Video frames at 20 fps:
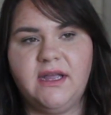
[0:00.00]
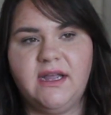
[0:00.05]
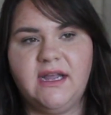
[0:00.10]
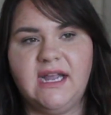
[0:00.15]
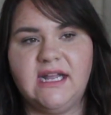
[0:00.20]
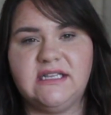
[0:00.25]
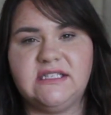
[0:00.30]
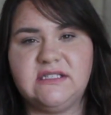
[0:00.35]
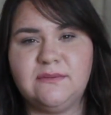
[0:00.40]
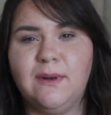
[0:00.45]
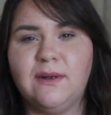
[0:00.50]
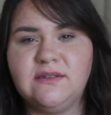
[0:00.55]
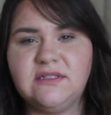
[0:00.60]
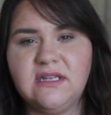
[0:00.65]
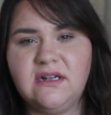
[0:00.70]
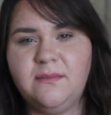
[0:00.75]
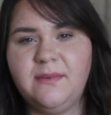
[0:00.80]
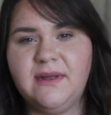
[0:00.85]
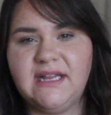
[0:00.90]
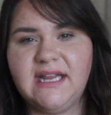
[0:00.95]
it smells a
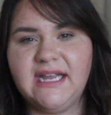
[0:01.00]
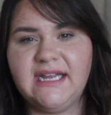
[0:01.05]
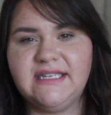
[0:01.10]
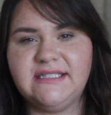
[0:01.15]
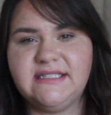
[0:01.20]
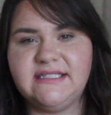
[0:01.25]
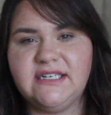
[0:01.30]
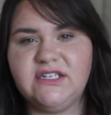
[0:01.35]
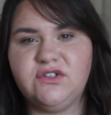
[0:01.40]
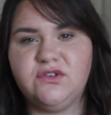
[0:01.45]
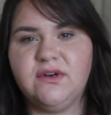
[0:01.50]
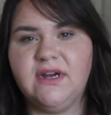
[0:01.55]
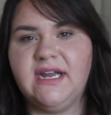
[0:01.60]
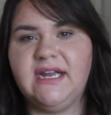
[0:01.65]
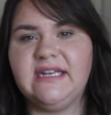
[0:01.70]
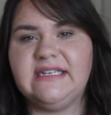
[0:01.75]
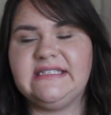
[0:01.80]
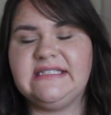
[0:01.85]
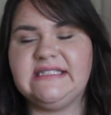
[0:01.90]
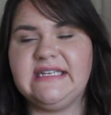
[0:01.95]
little bit like
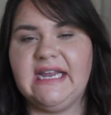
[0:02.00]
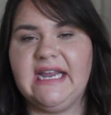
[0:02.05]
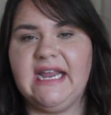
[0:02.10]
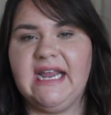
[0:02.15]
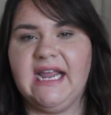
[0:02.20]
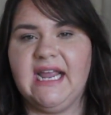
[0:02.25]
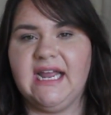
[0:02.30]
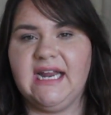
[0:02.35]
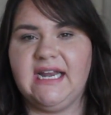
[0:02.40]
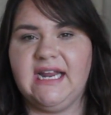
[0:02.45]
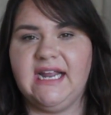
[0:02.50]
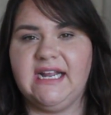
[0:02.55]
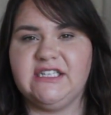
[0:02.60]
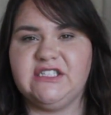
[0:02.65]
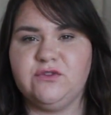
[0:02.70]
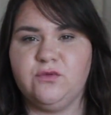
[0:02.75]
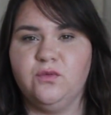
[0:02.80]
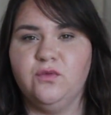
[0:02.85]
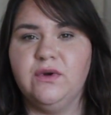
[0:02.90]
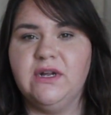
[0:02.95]
citrus, and
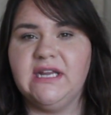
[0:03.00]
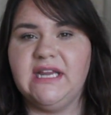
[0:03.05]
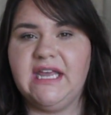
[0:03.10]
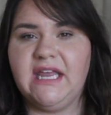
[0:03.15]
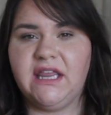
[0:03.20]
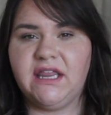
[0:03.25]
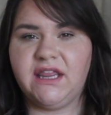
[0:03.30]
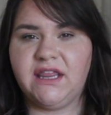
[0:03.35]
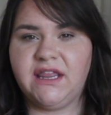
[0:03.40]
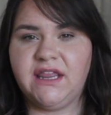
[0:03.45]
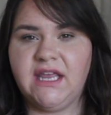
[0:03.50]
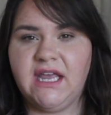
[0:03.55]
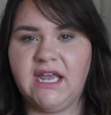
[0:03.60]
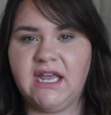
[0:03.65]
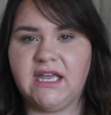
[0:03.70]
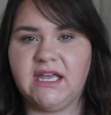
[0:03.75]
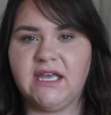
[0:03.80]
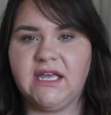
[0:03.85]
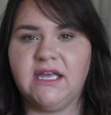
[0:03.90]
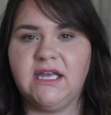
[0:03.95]
it's really
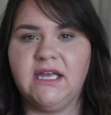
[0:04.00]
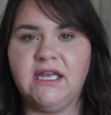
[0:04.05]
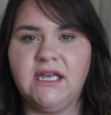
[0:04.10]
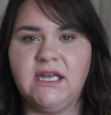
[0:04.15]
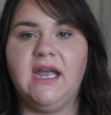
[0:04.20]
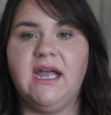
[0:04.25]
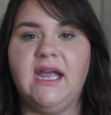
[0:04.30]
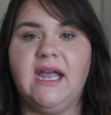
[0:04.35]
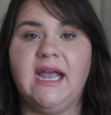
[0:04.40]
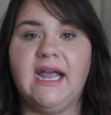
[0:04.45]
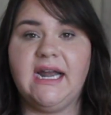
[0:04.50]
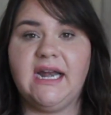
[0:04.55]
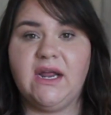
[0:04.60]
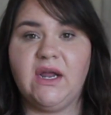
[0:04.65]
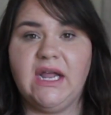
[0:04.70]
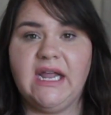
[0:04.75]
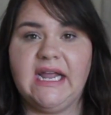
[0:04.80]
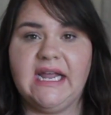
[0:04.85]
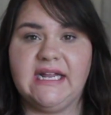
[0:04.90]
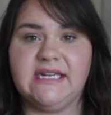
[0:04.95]
thick,
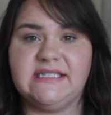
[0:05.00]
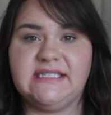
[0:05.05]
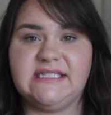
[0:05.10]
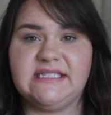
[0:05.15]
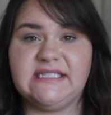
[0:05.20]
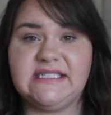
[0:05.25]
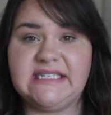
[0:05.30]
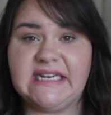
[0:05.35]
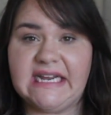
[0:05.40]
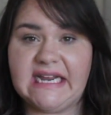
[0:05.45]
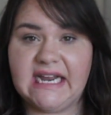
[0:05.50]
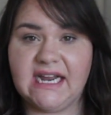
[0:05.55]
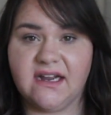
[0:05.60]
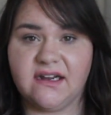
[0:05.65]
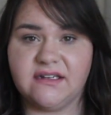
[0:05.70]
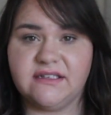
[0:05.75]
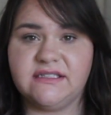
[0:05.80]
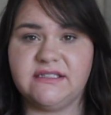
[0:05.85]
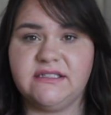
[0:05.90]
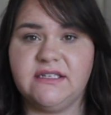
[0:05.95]
and it
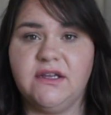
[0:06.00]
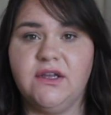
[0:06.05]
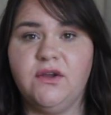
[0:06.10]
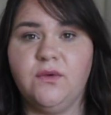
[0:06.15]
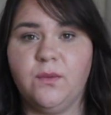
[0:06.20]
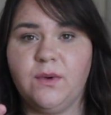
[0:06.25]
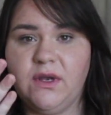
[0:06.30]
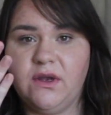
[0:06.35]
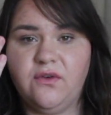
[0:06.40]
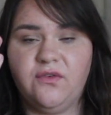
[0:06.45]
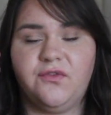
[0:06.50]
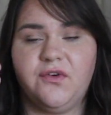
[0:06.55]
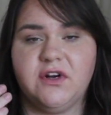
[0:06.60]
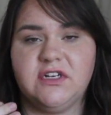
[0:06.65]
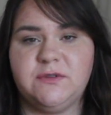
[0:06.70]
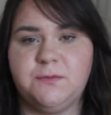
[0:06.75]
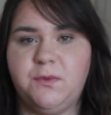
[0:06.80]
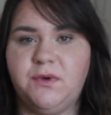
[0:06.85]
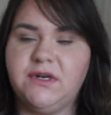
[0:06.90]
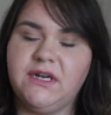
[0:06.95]
stings when you
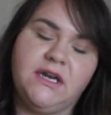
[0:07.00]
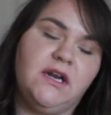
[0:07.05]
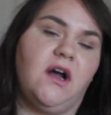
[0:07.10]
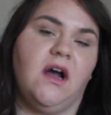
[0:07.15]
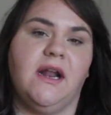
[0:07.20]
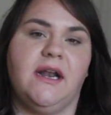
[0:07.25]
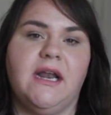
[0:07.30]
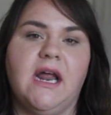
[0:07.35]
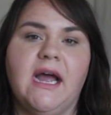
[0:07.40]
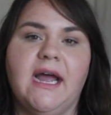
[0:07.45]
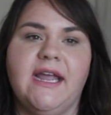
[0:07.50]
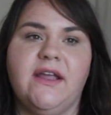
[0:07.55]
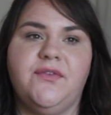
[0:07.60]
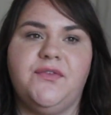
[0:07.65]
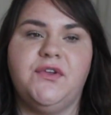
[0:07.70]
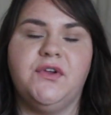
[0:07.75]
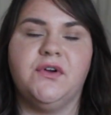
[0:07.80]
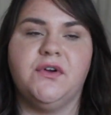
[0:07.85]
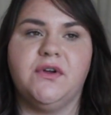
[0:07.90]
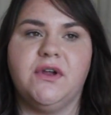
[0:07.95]
first put it on.
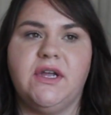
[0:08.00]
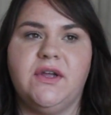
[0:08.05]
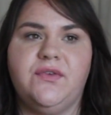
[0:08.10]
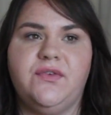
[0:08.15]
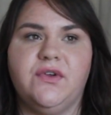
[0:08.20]
If you've